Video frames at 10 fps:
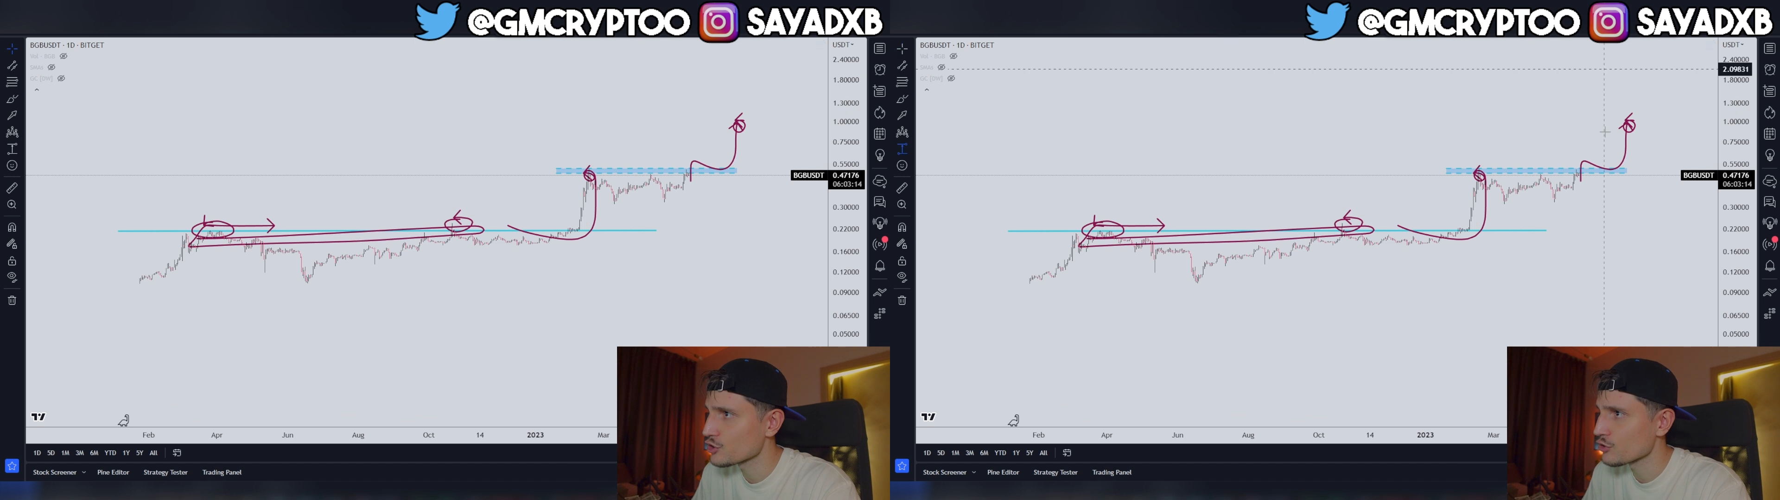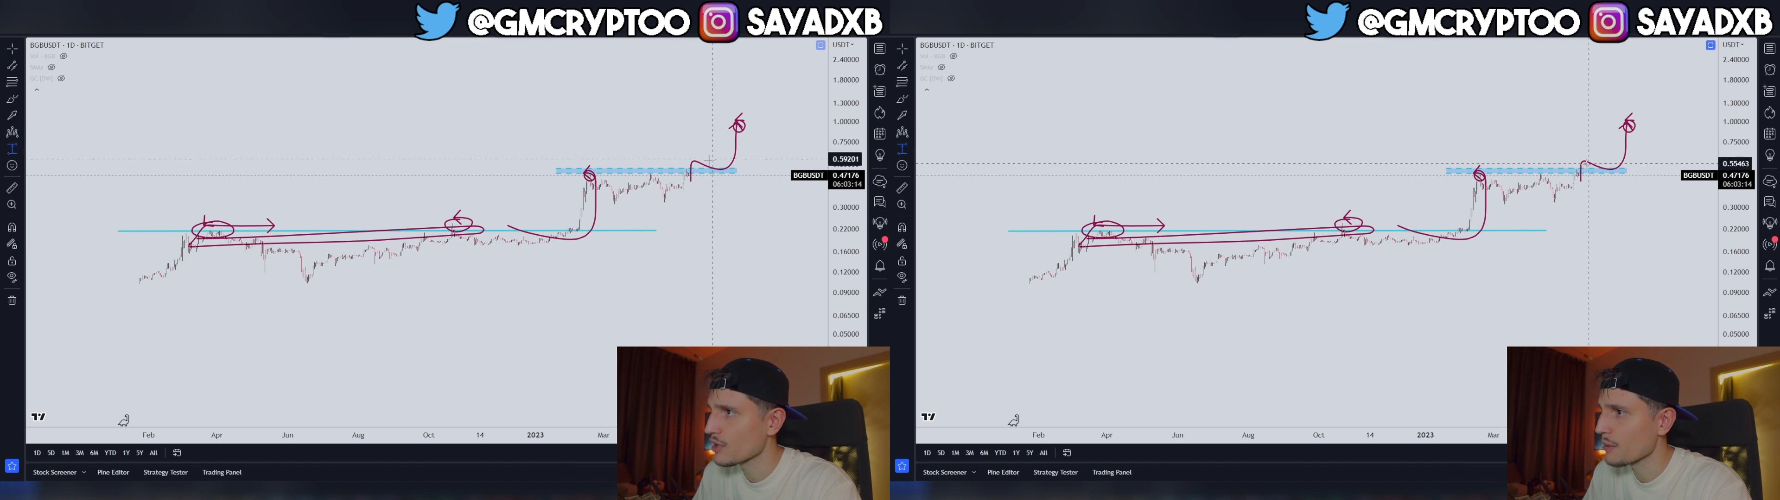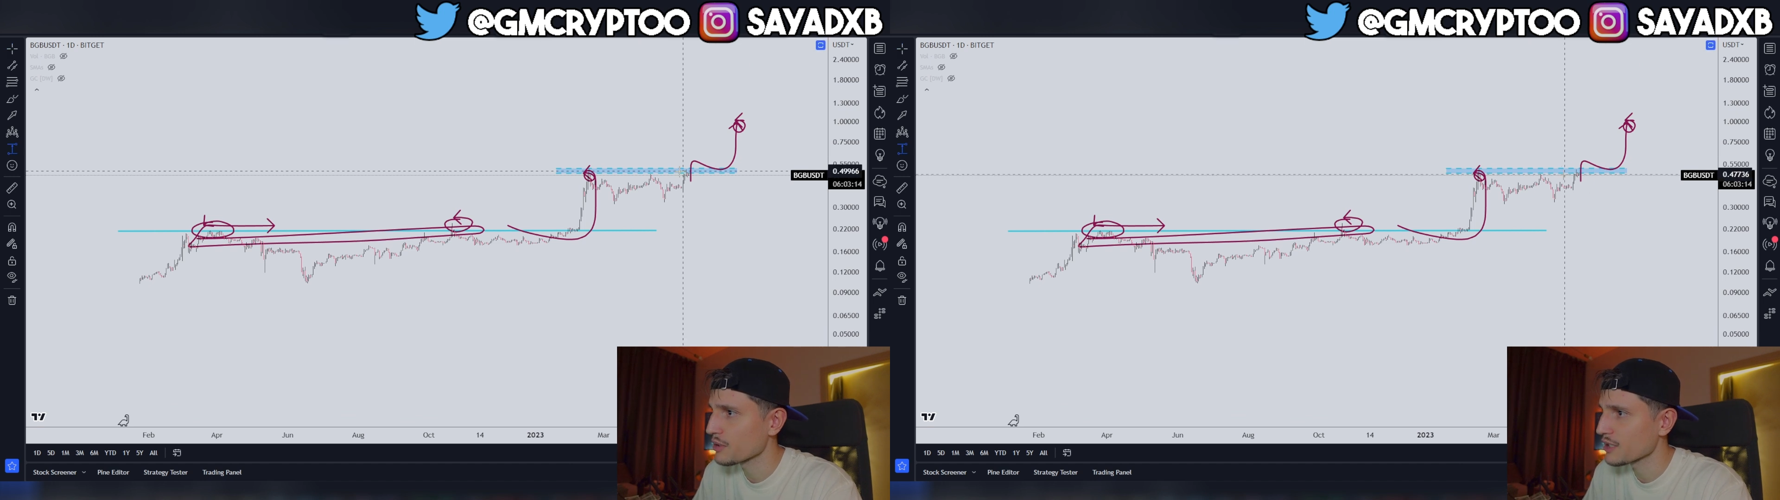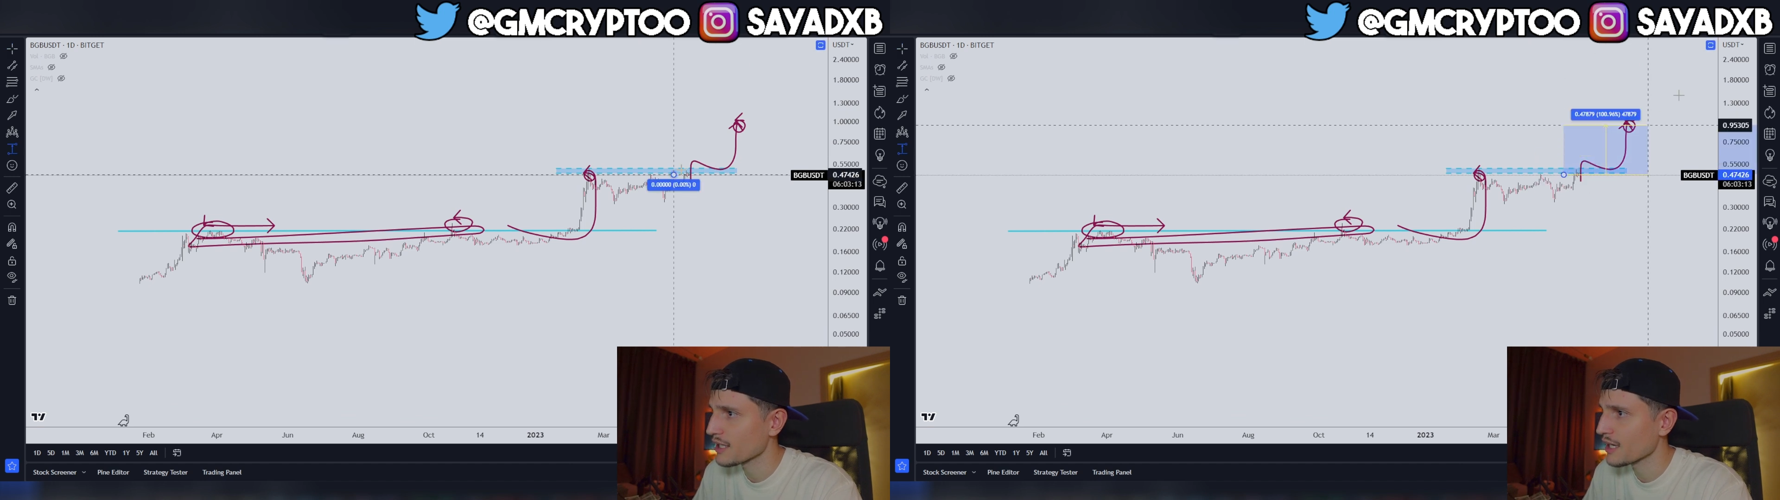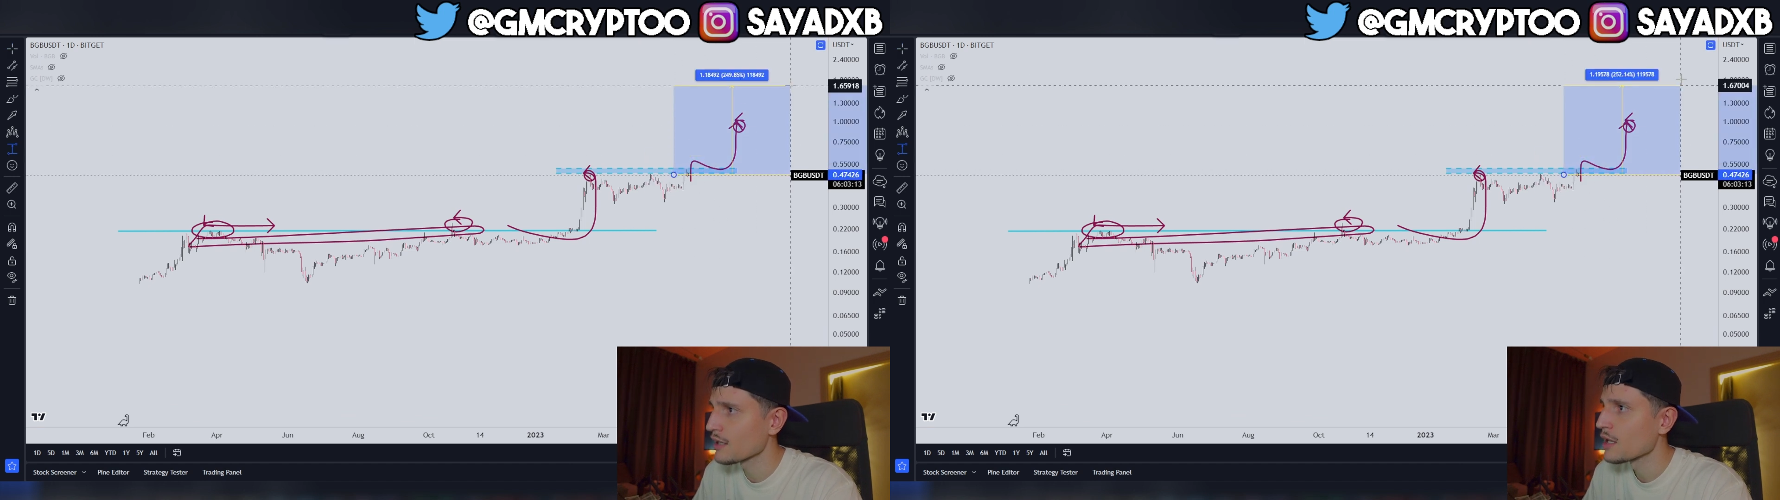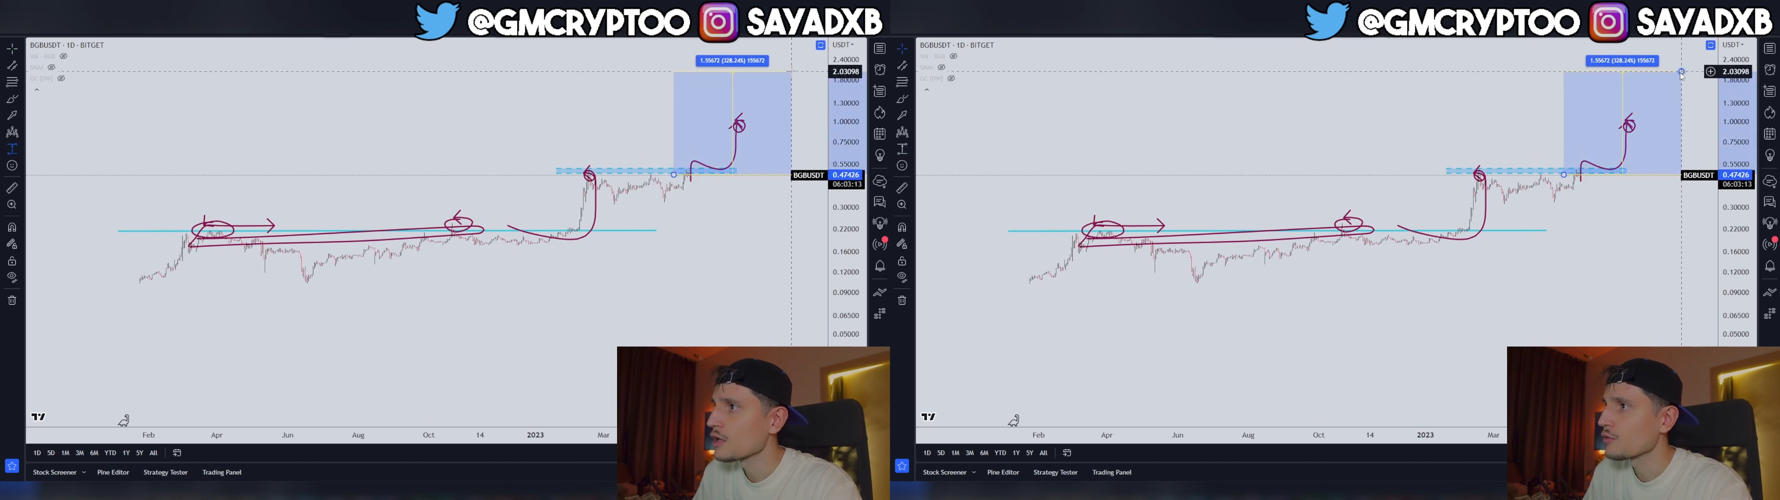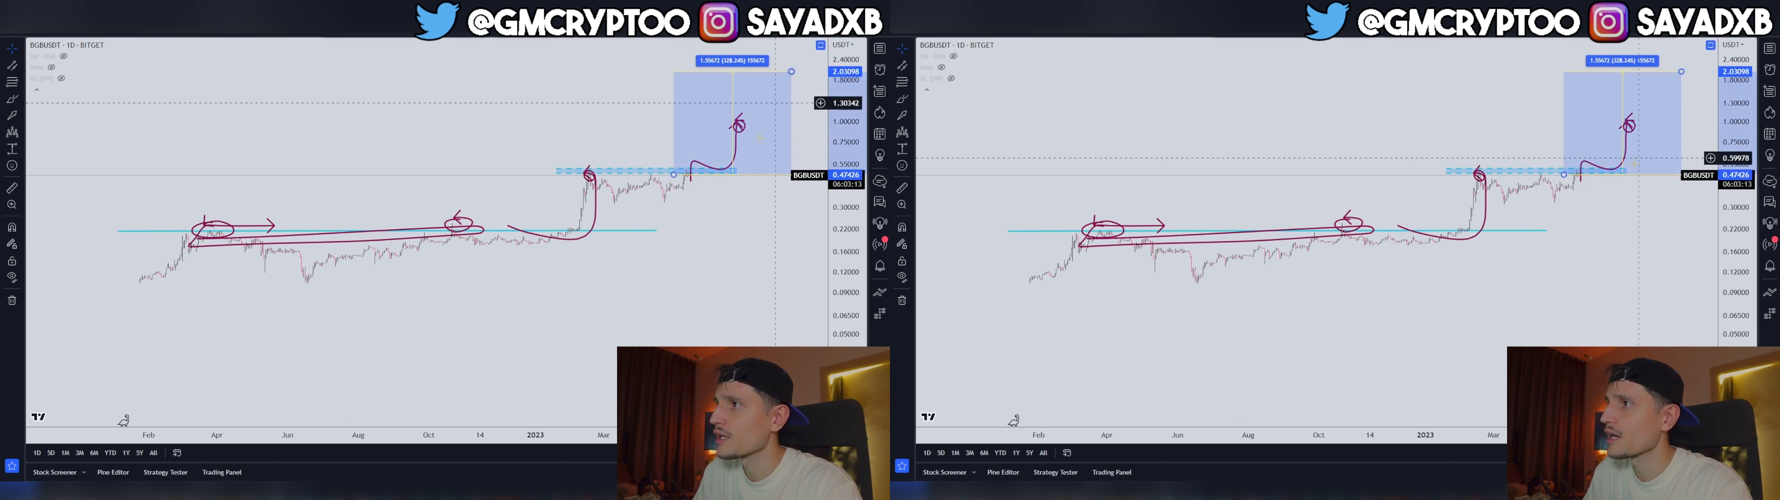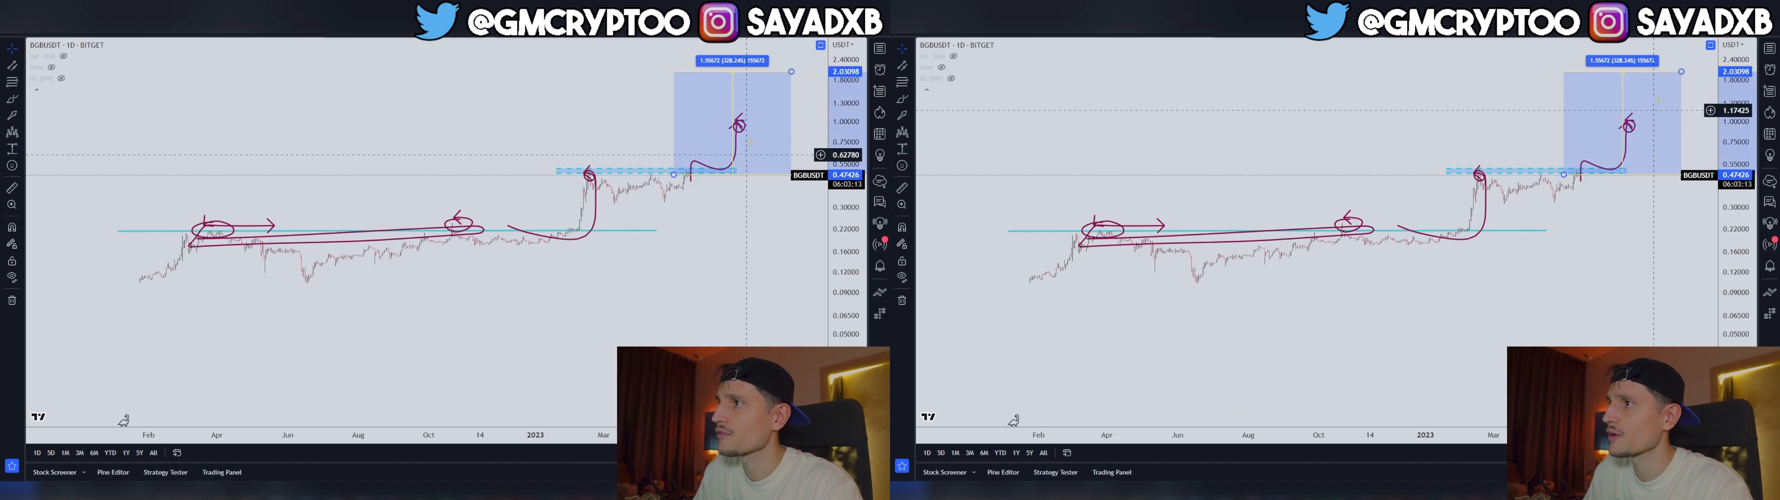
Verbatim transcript: should happen again, we have